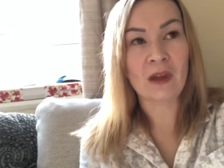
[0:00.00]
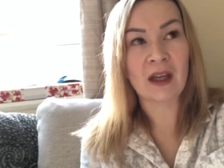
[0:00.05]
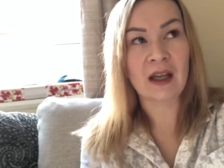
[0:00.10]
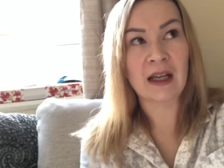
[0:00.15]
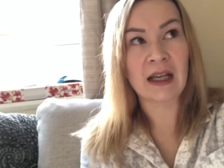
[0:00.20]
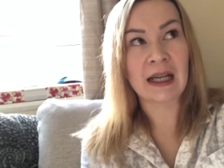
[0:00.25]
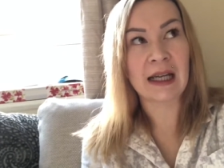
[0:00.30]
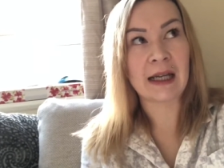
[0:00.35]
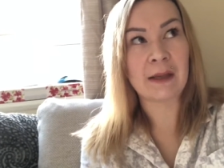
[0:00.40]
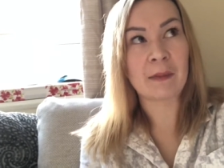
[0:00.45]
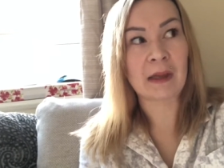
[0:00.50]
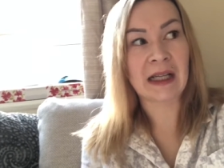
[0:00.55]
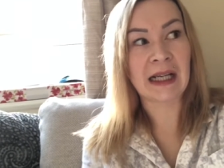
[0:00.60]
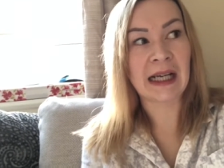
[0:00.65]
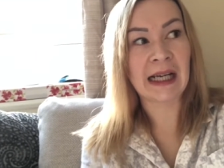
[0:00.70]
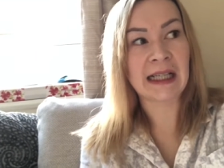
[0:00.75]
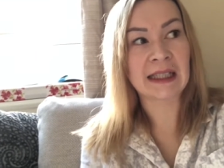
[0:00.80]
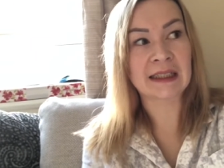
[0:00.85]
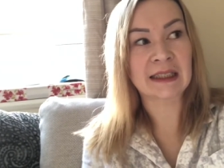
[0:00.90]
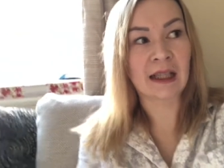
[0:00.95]
Um, and
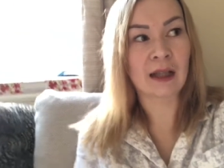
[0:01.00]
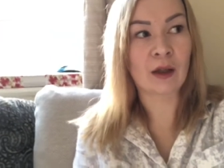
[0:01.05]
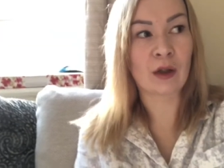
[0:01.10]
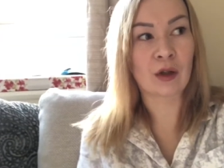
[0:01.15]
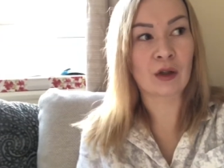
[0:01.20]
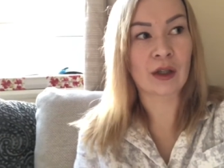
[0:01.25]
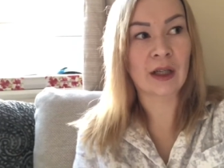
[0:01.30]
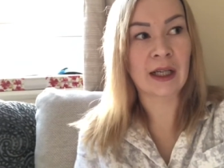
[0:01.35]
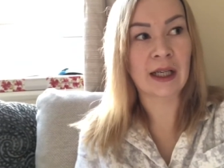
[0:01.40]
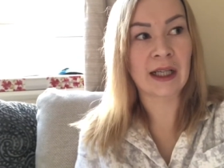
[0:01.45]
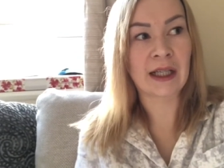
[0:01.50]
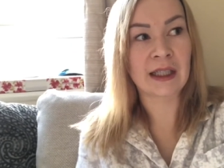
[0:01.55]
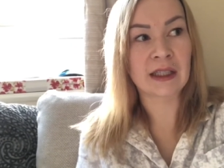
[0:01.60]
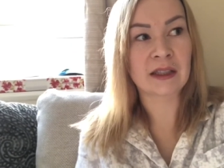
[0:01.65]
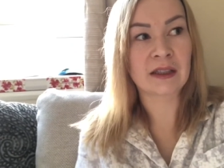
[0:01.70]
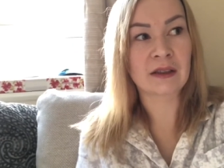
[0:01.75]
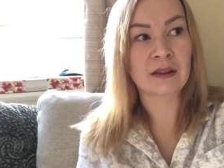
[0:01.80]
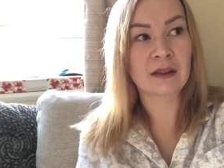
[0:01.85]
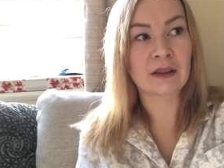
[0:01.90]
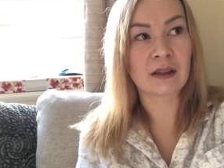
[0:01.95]
her salon
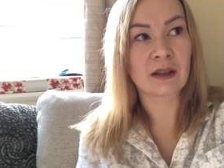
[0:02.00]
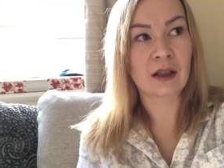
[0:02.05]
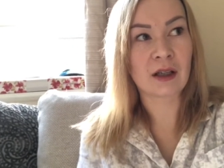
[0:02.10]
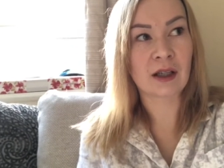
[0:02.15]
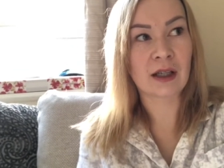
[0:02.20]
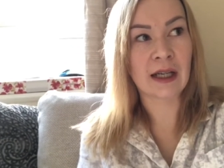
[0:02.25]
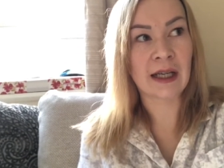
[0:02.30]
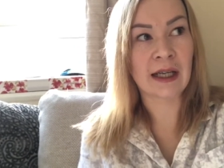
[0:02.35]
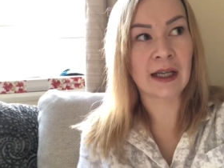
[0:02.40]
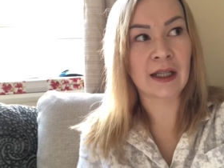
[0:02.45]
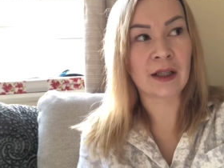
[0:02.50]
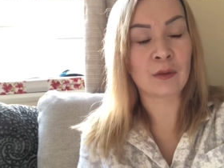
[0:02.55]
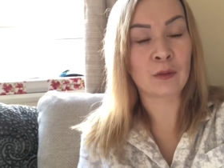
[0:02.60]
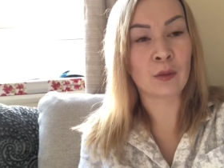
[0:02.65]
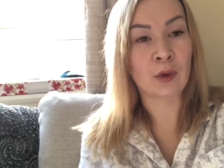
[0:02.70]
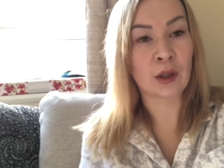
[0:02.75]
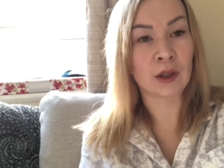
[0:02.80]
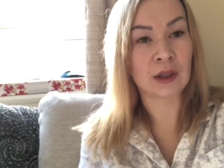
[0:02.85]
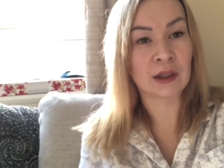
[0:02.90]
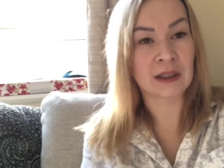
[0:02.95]
is in
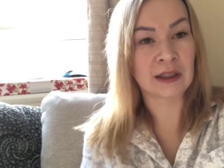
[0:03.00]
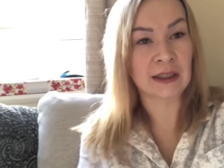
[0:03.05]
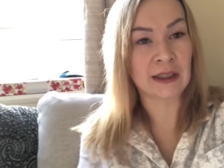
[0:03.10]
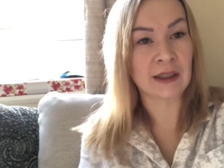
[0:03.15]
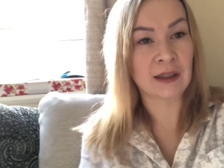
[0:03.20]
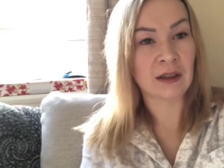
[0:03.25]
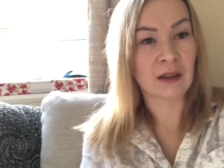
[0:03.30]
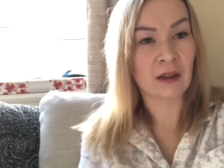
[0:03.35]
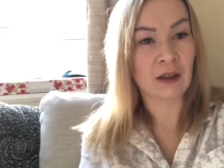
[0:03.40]
Wallasey,